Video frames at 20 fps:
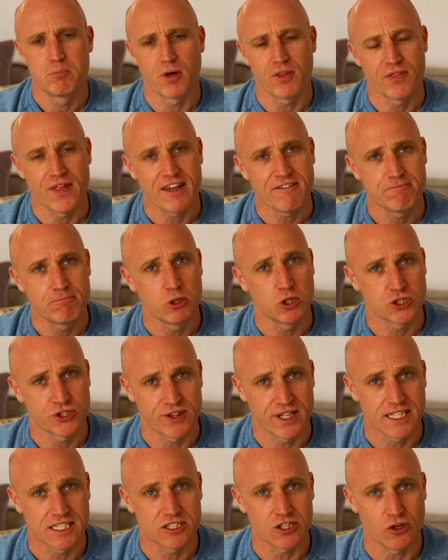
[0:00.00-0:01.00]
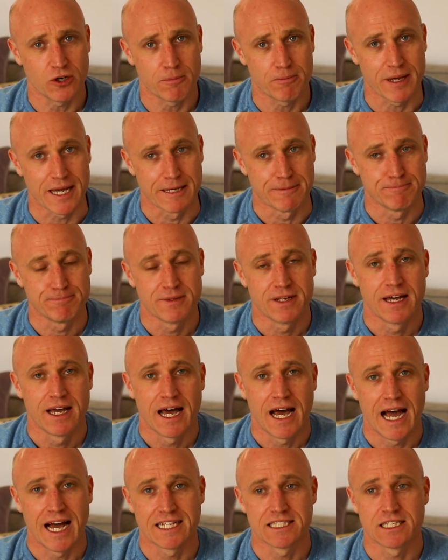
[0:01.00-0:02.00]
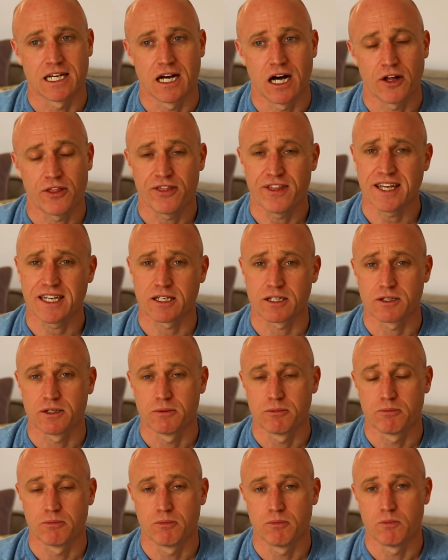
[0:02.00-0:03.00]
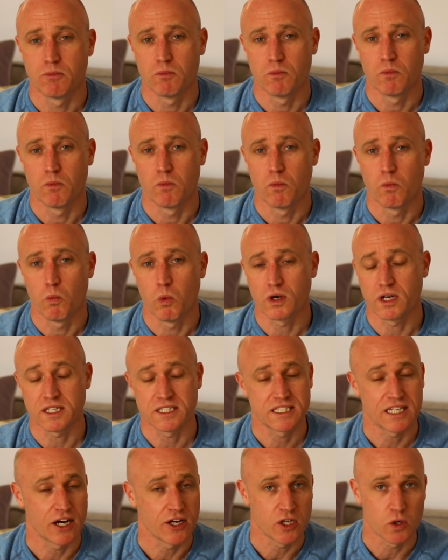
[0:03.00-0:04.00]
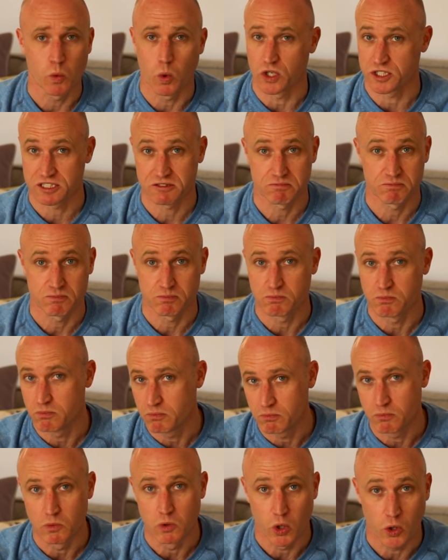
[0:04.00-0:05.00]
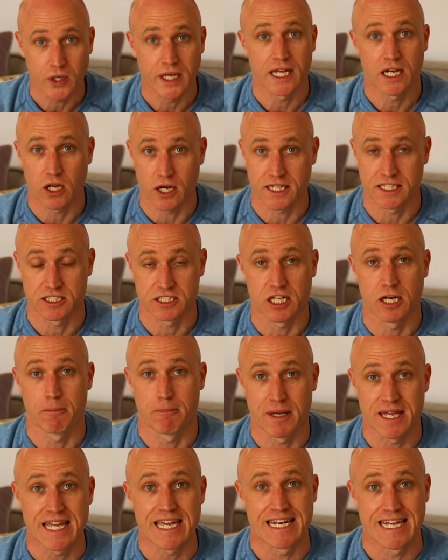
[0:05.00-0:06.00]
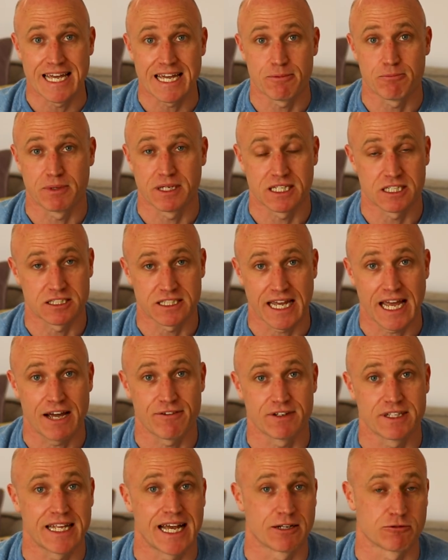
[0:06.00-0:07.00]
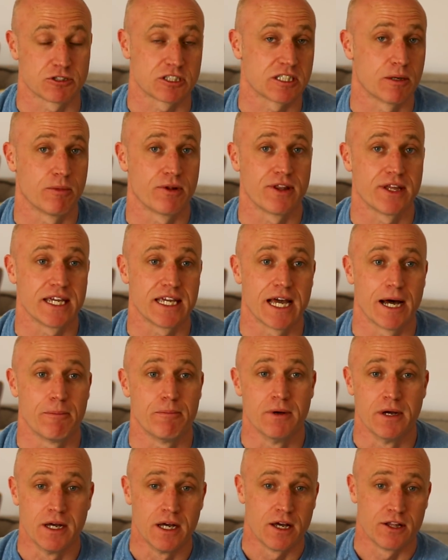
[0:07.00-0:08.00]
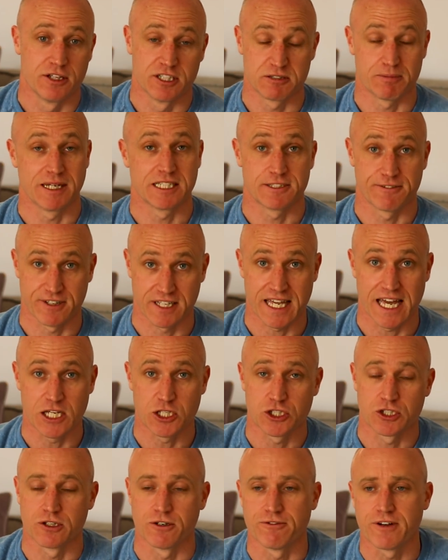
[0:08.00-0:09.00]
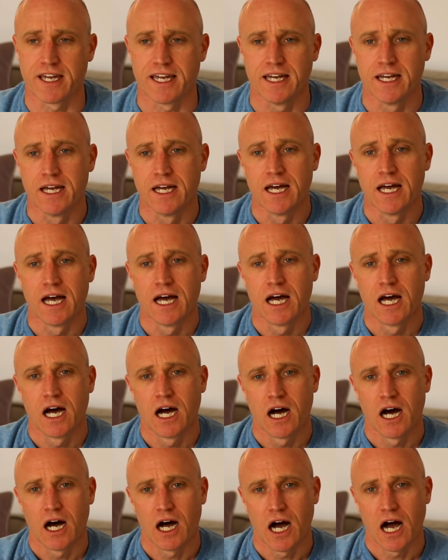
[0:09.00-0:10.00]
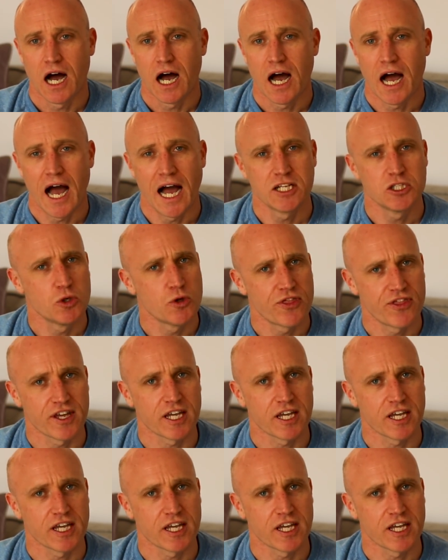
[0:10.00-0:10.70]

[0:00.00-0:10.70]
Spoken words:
But they've pushed things on a bit. And I think when I tell you what's looking like is going to be in it, because they have announced some of the specification of it, and you